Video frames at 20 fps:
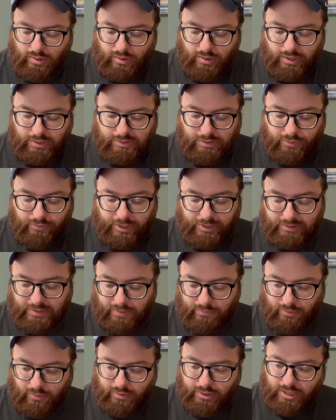Has a great
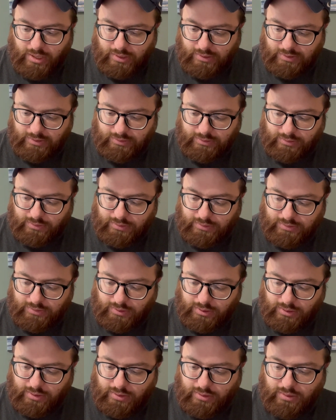table of contents, it looks
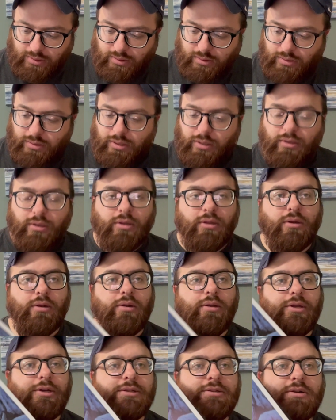like, and
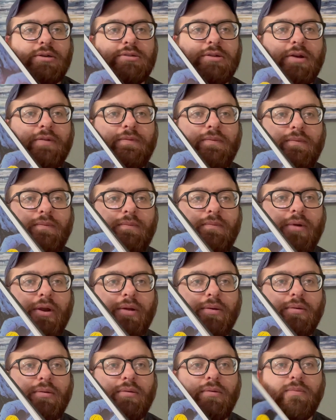then it just starts off
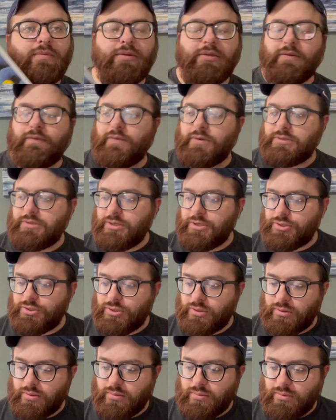right with the first
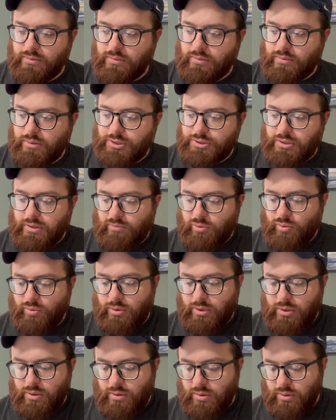issue number
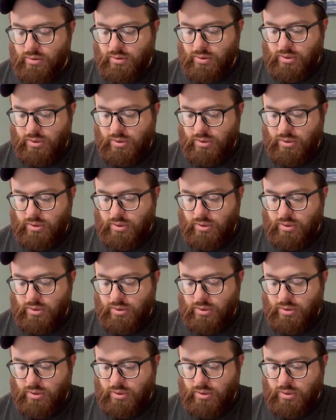1.